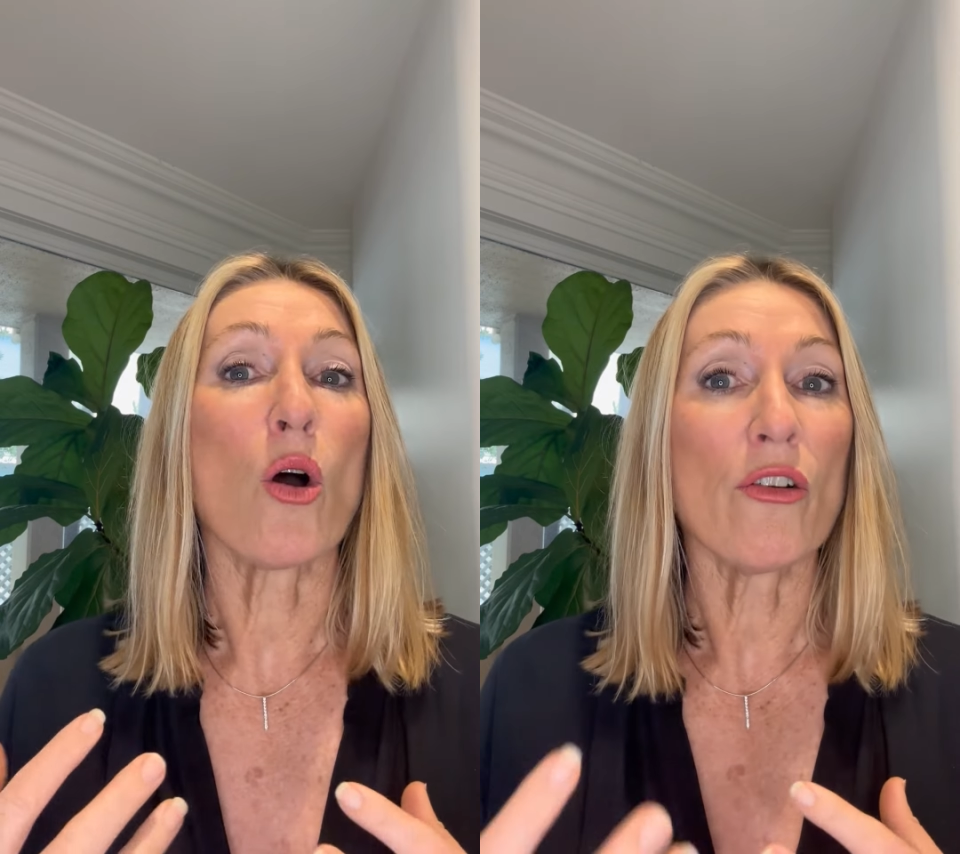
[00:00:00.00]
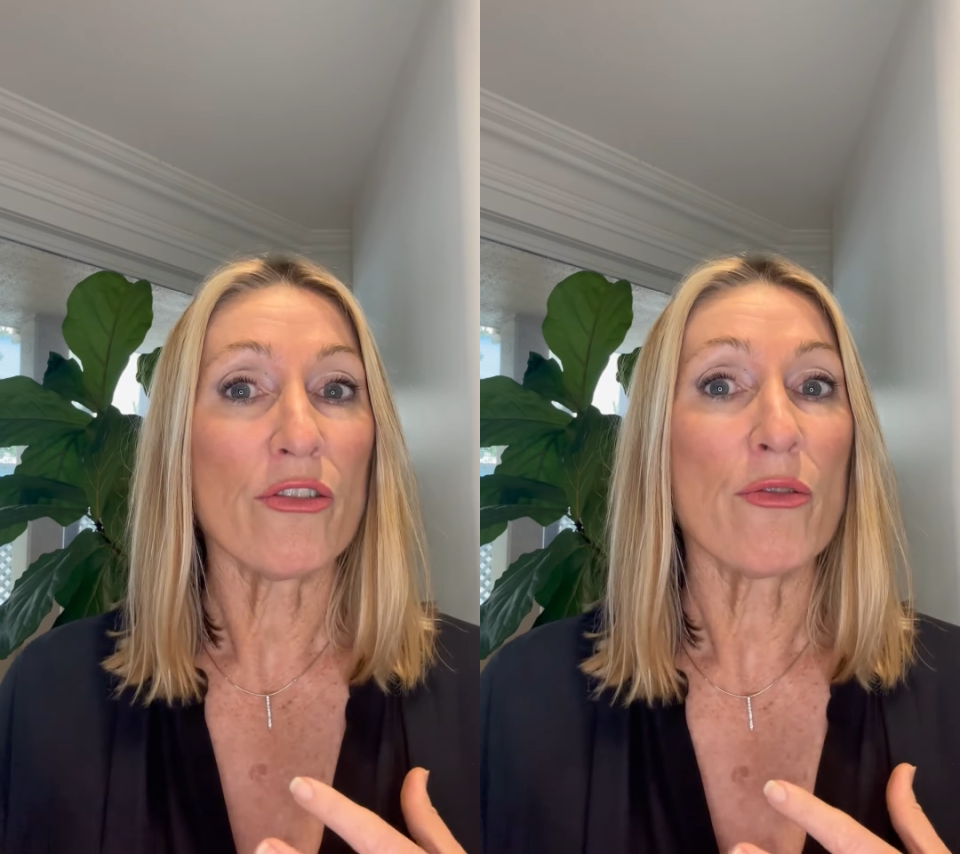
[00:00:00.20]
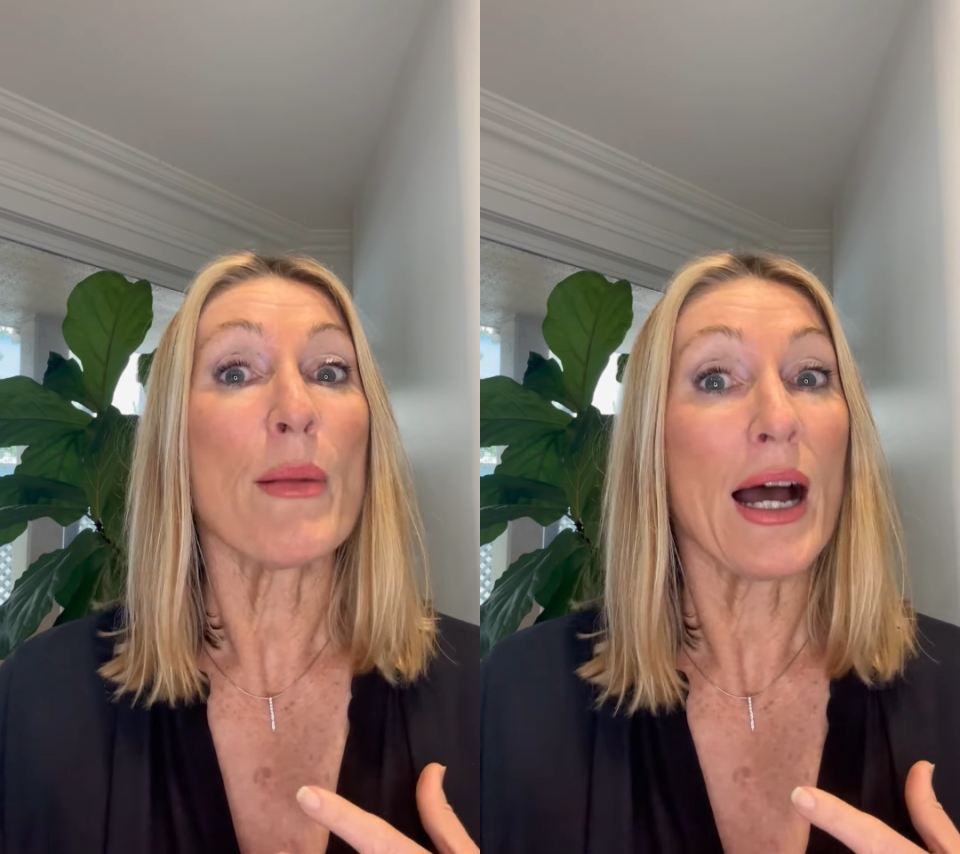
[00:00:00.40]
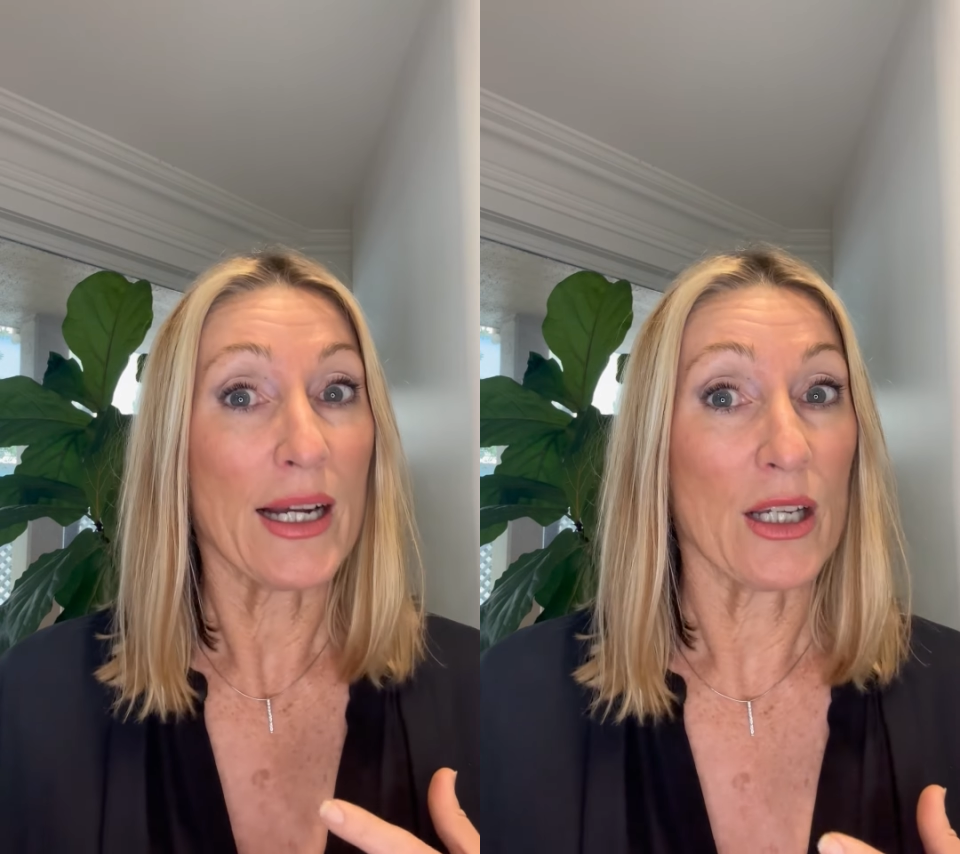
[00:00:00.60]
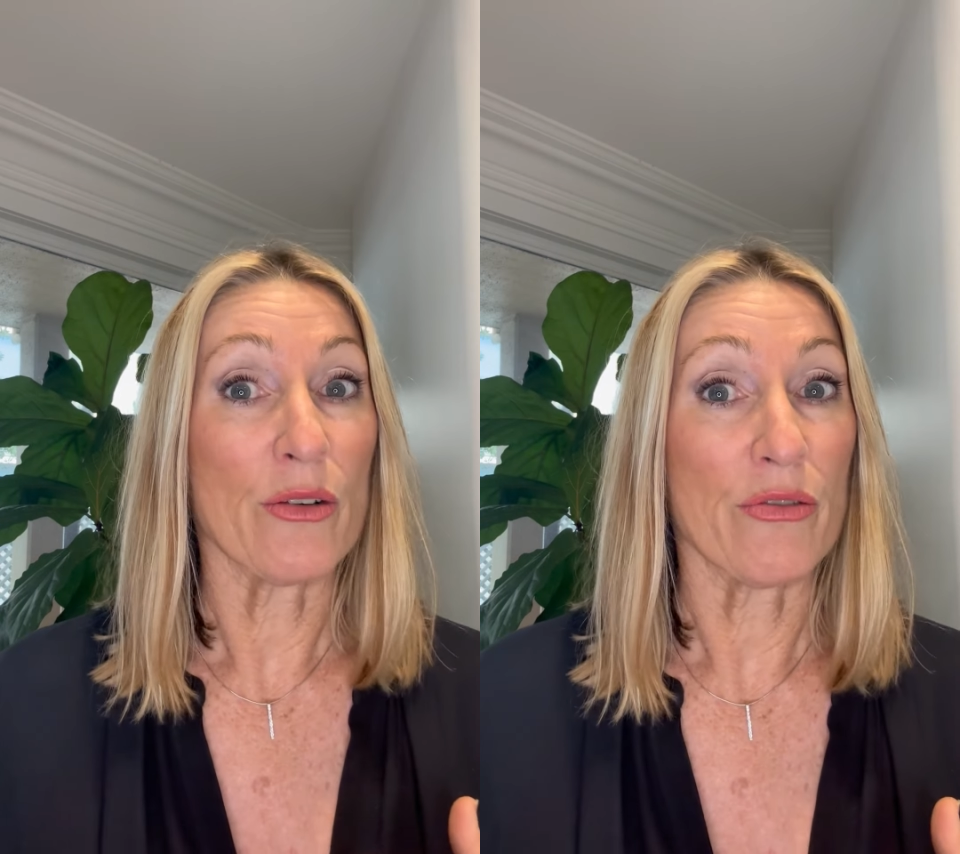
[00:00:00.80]
off
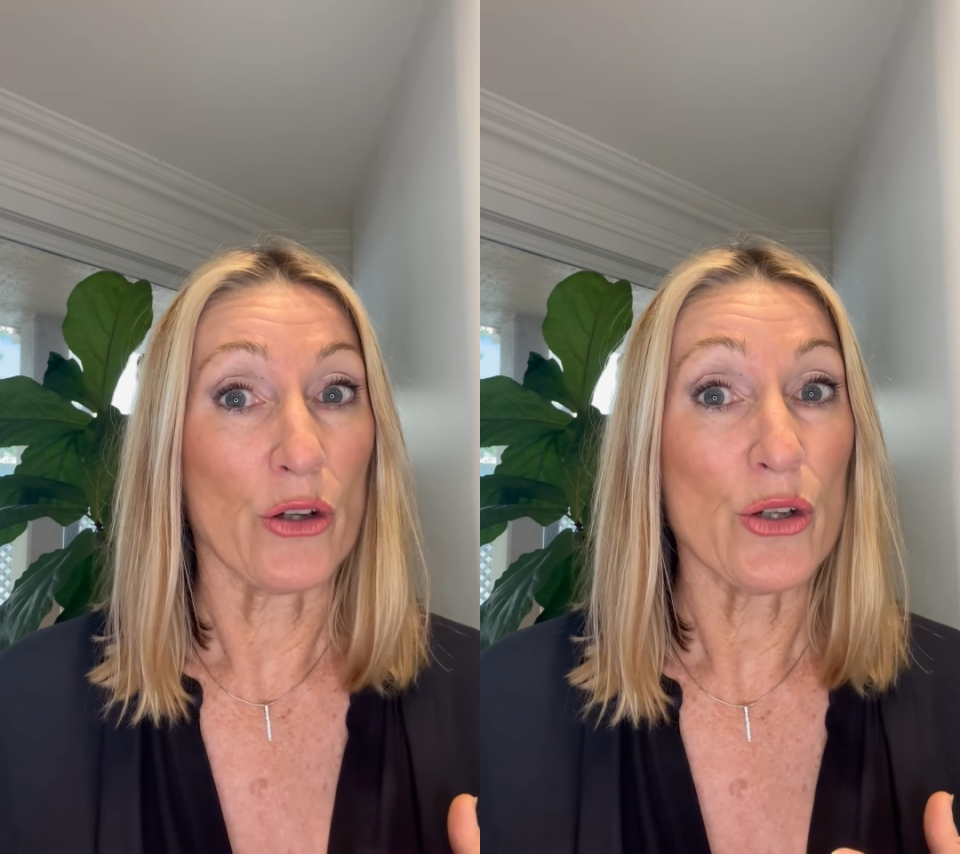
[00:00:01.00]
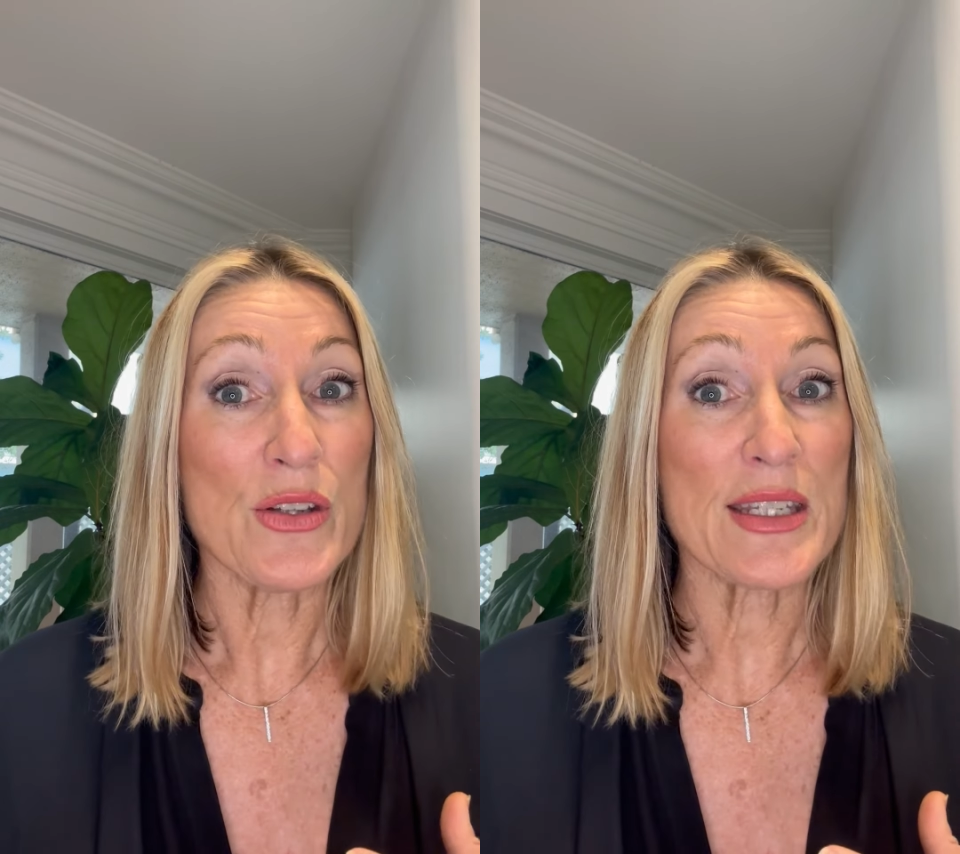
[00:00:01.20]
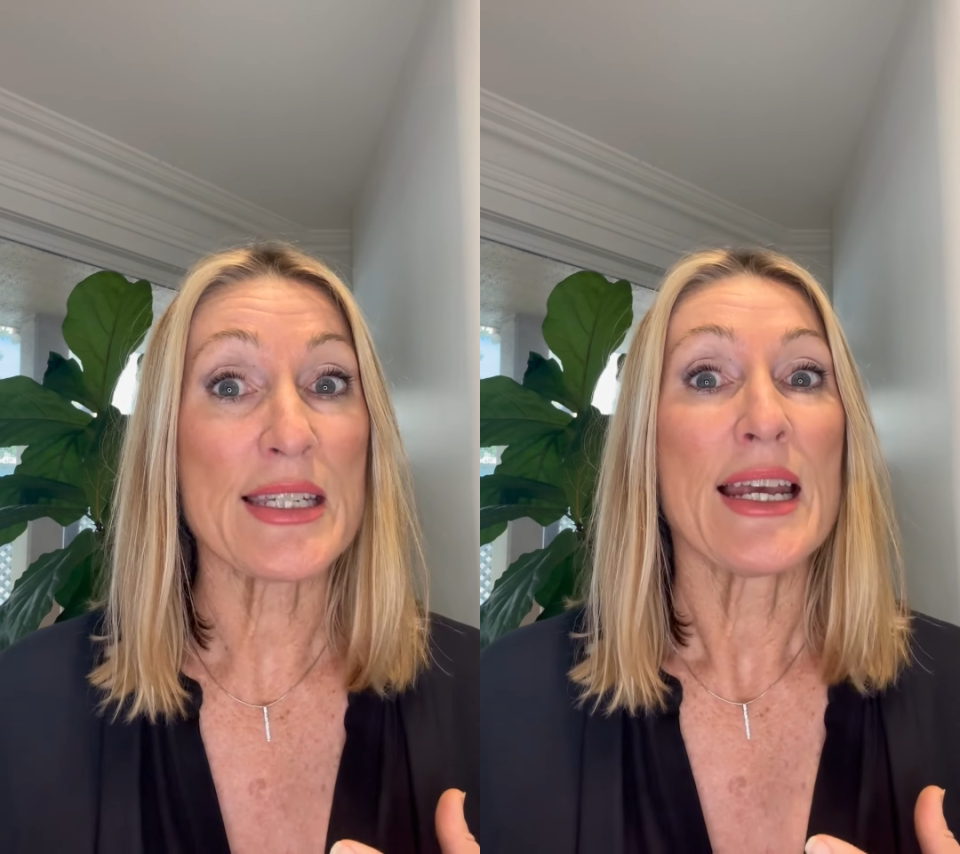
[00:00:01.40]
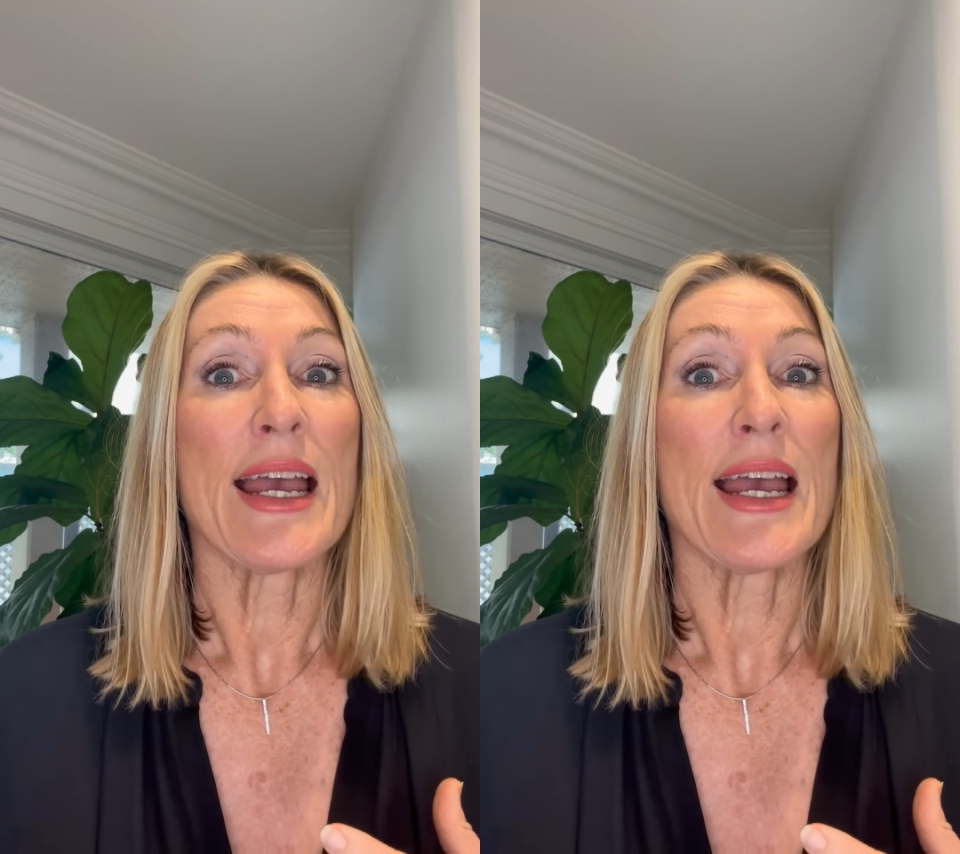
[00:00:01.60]
market first,